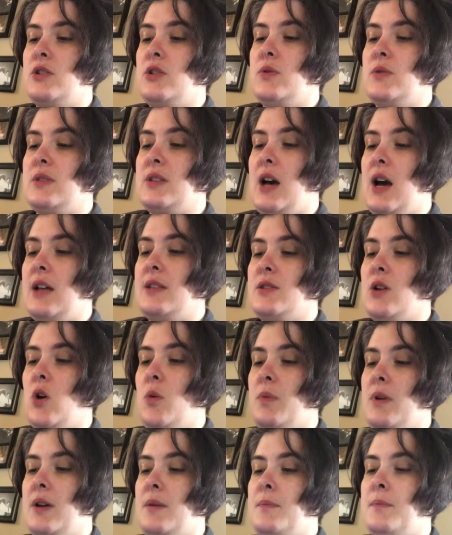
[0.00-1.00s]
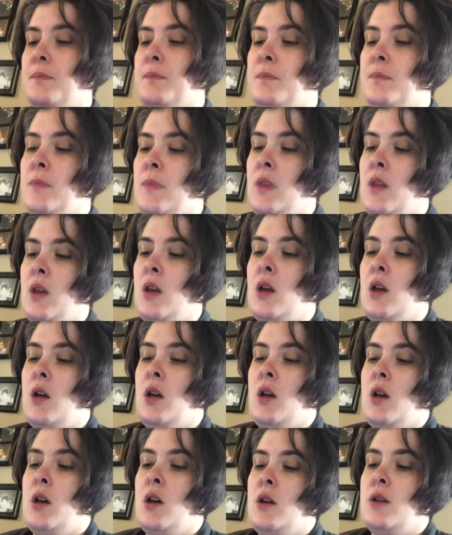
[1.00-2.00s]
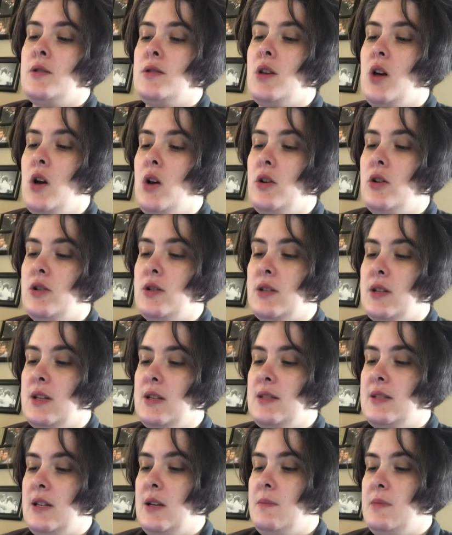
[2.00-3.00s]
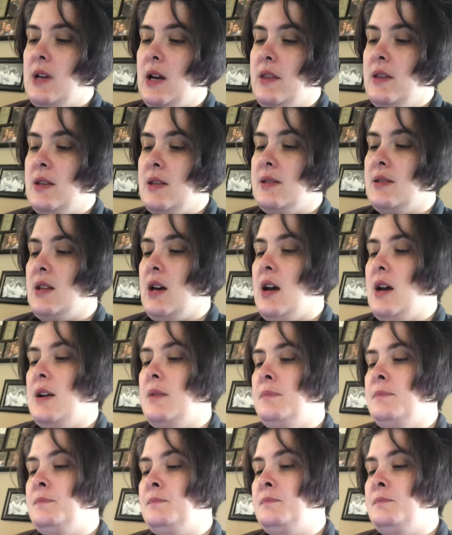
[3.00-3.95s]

sides open. So you're just going to seam down this side.